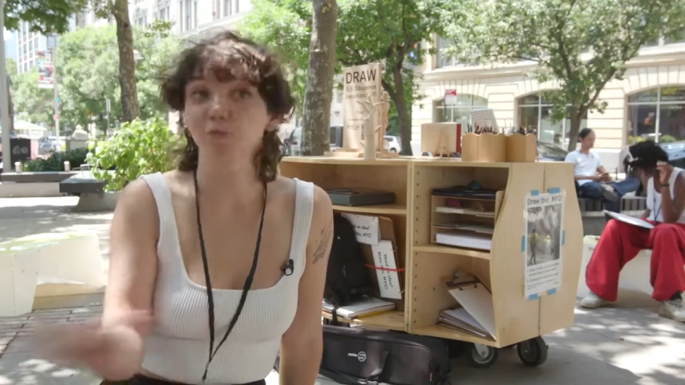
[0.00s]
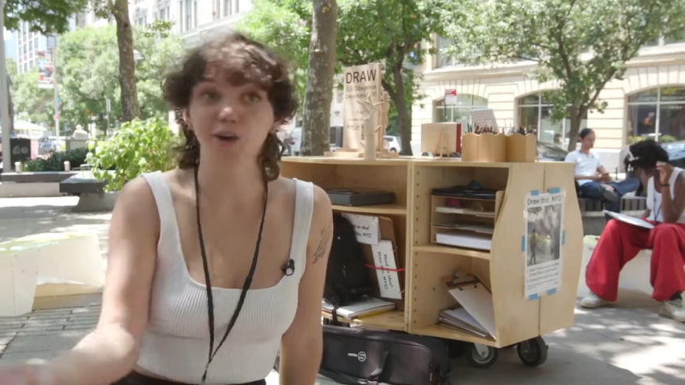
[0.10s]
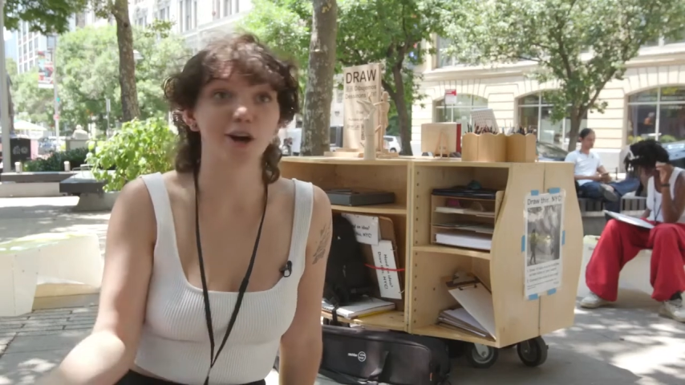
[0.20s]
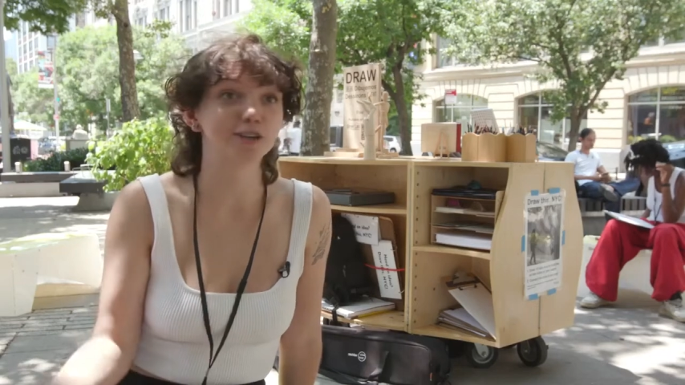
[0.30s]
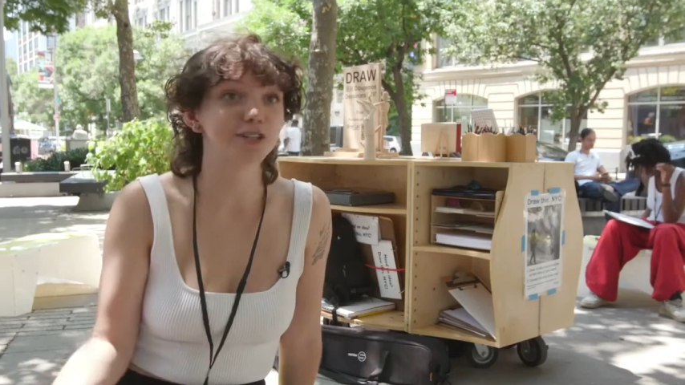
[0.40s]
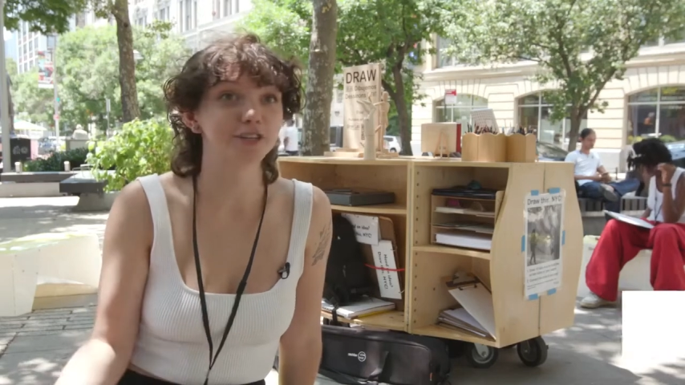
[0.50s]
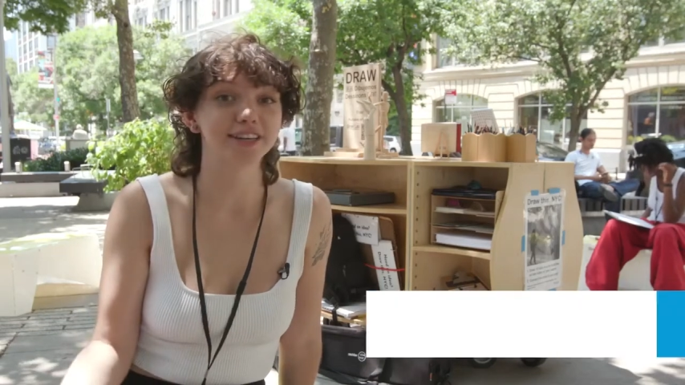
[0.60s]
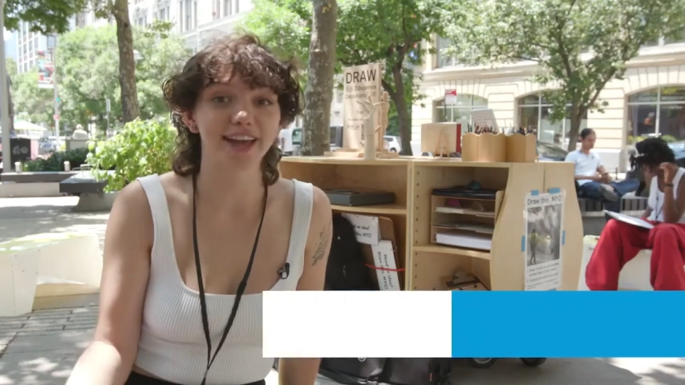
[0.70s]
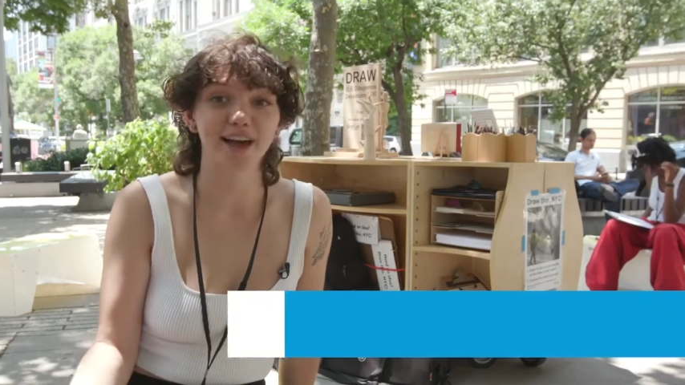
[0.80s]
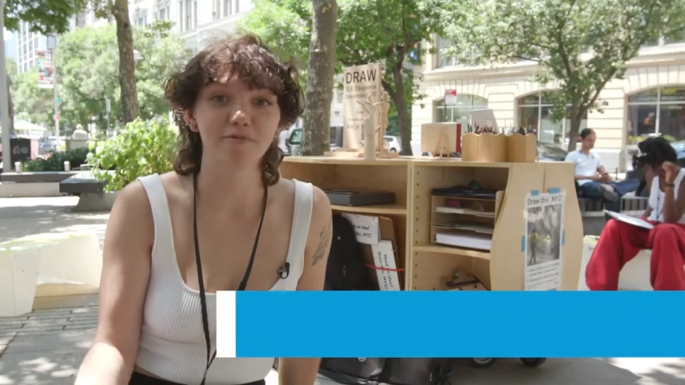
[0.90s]
We're called
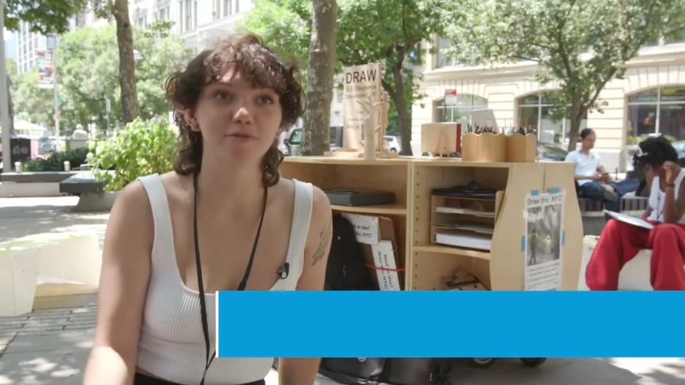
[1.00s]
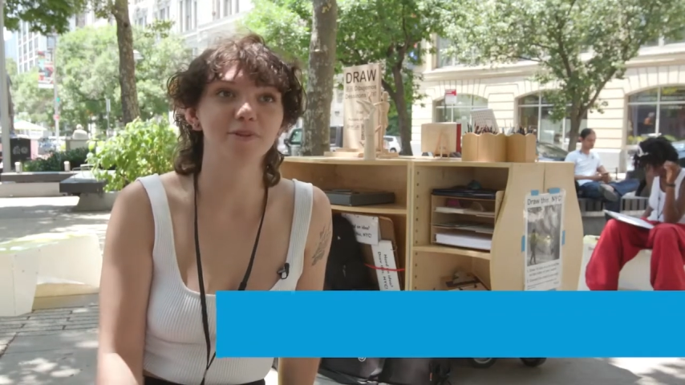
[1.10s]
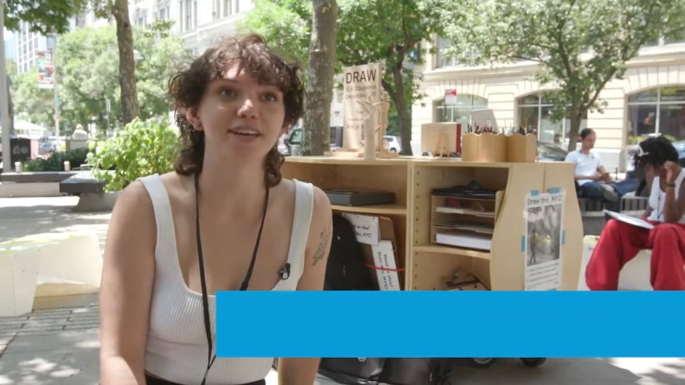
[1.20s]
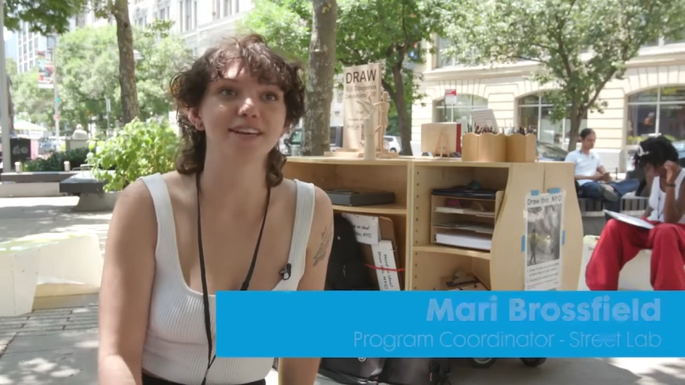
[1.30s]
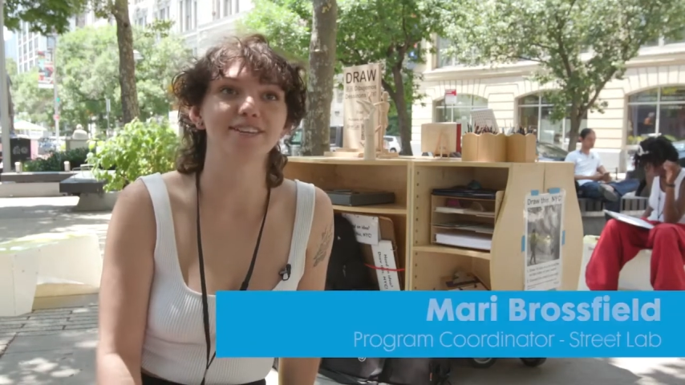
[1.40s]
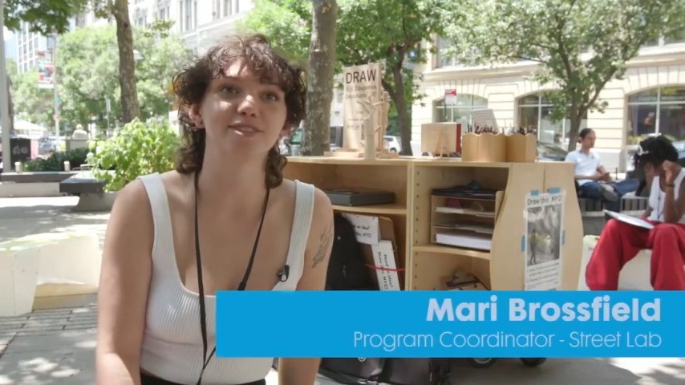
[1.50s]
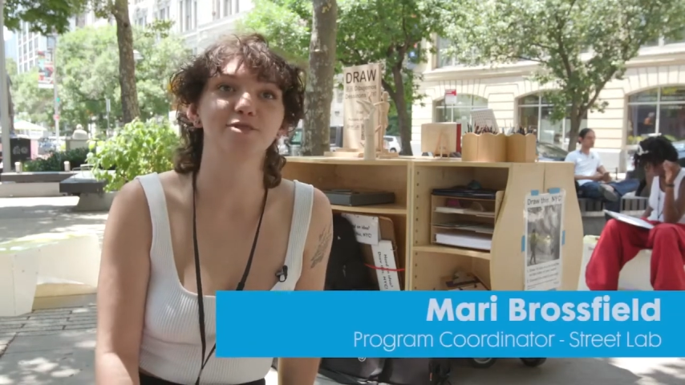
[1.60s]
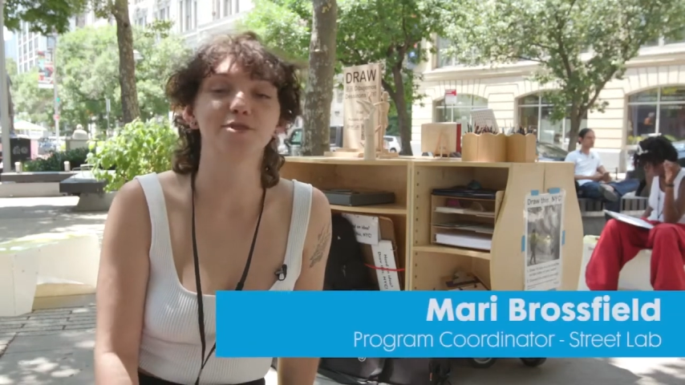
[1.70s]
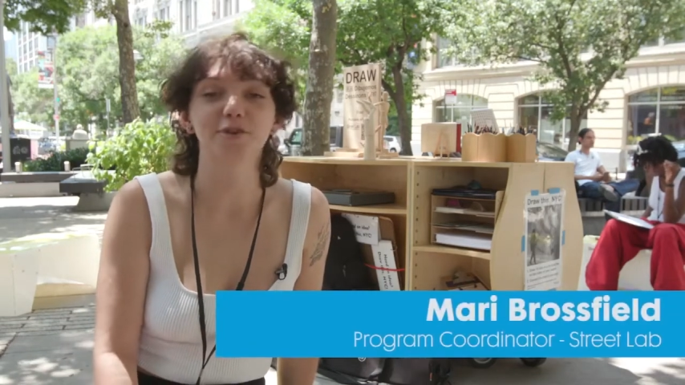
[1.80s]
Street Lab. We do